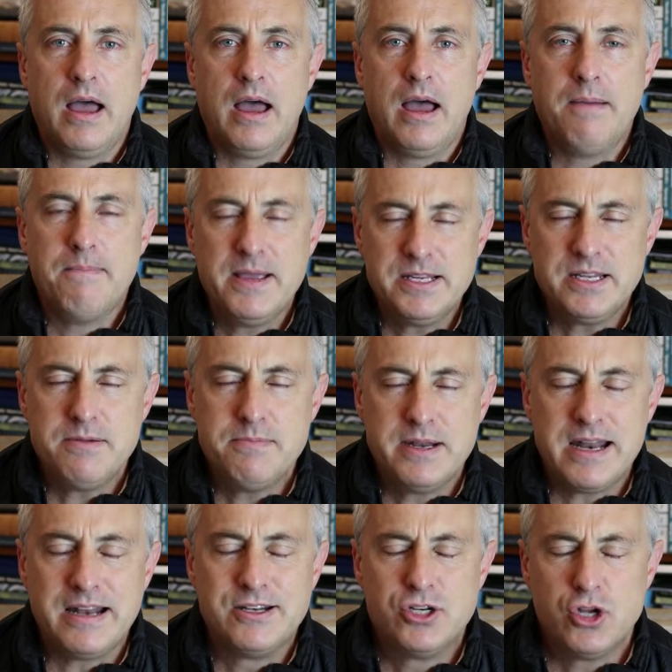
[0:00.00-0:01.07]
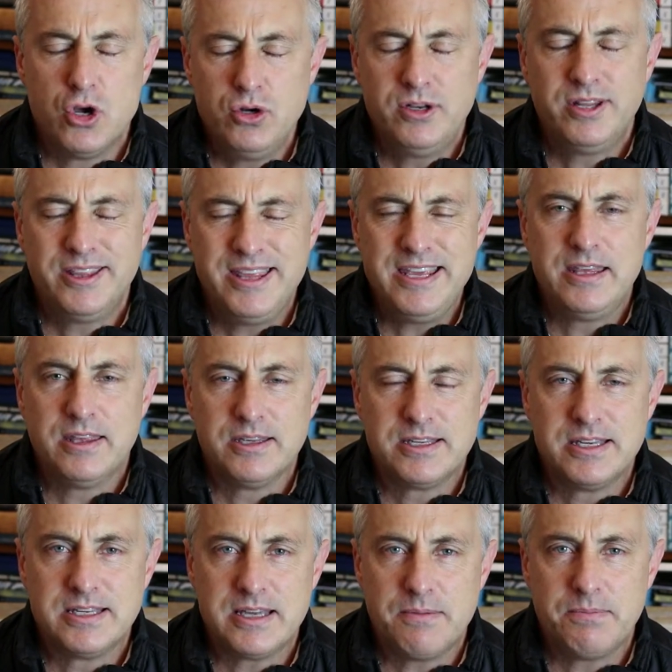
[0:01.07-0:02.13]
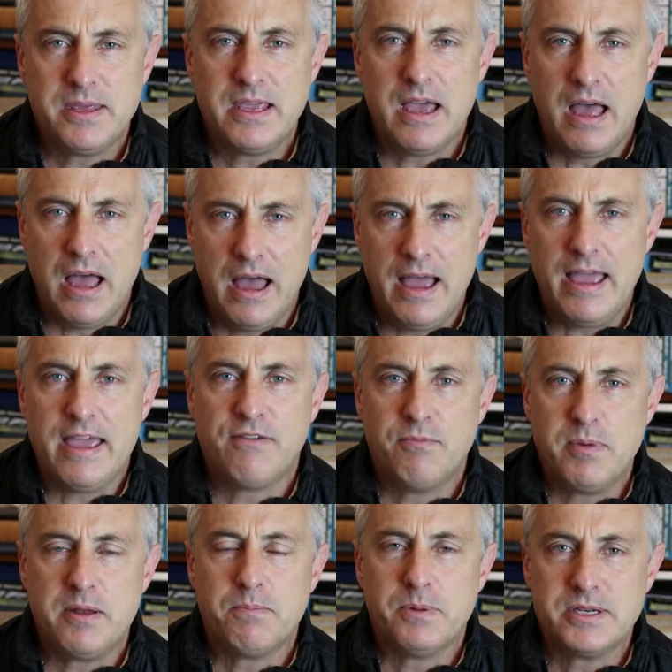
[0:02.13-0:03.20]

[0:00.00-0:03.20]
I must admit, I don't think this is something I have been